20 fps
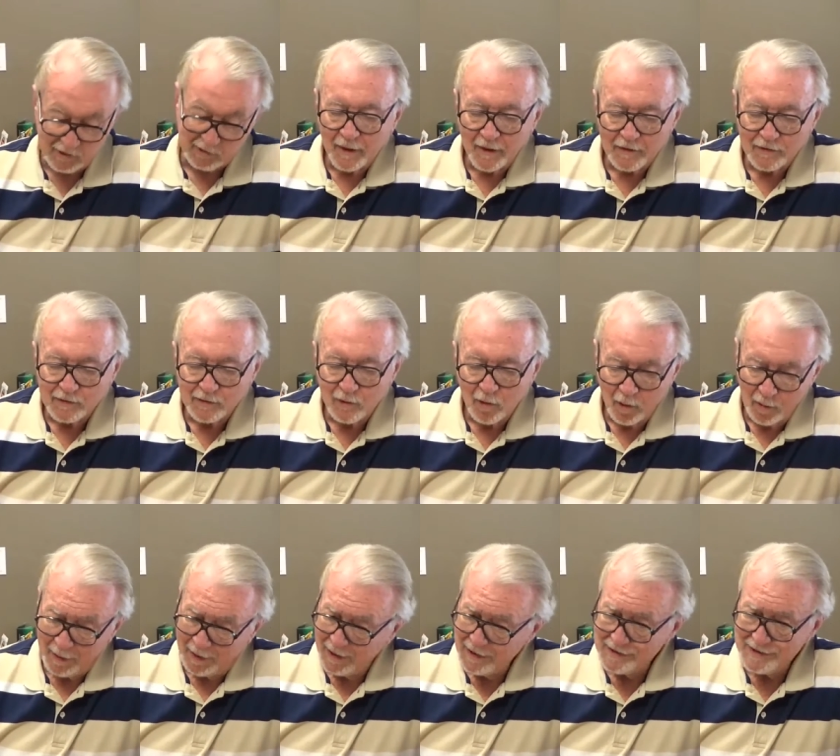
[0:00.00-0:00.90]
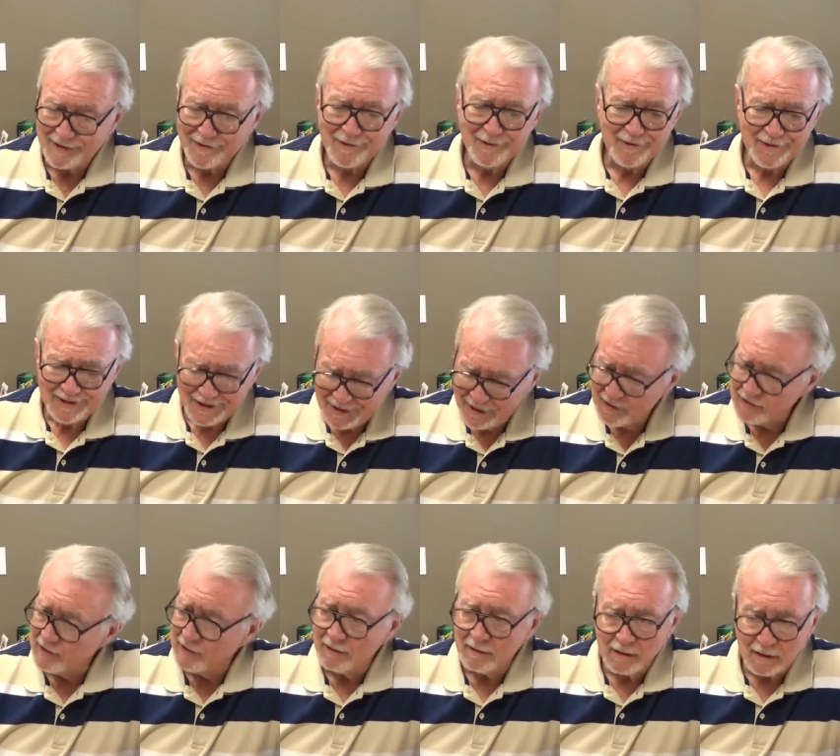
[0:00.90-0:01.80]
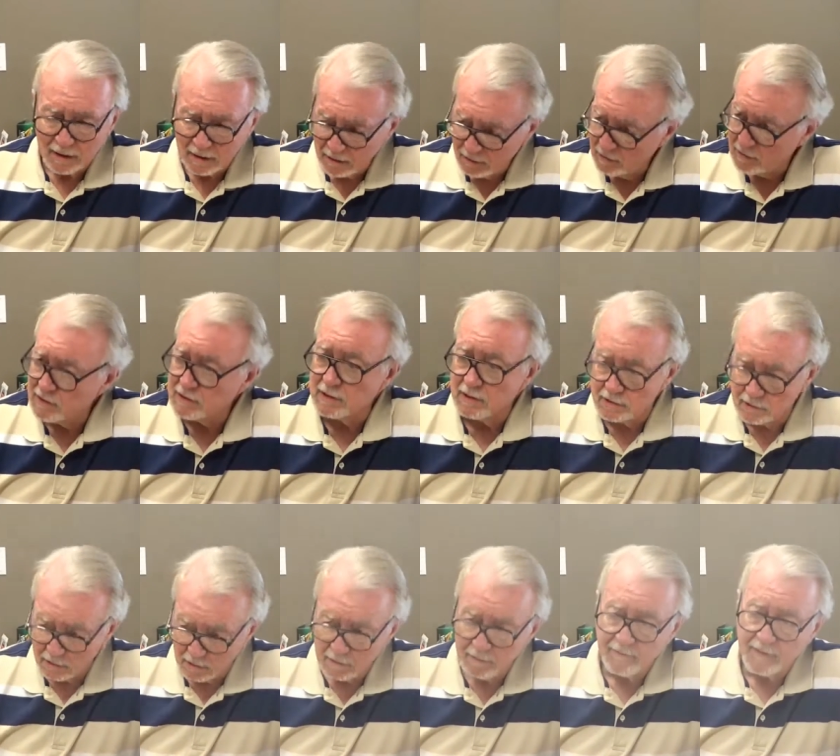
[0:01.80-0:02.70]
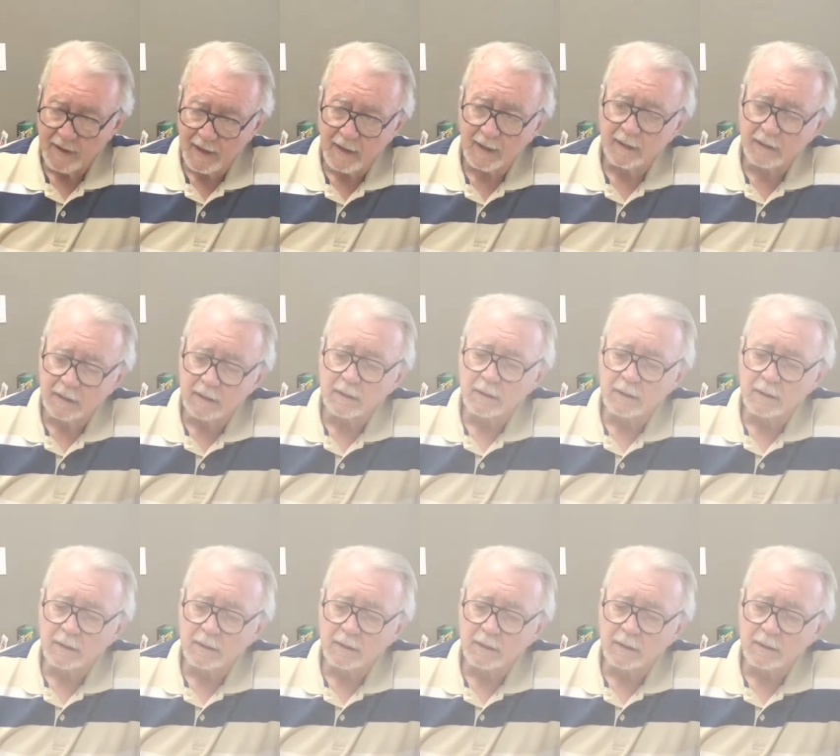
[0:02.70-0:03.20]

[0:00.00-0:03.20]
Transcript: because normally is the only one in this area who's a certified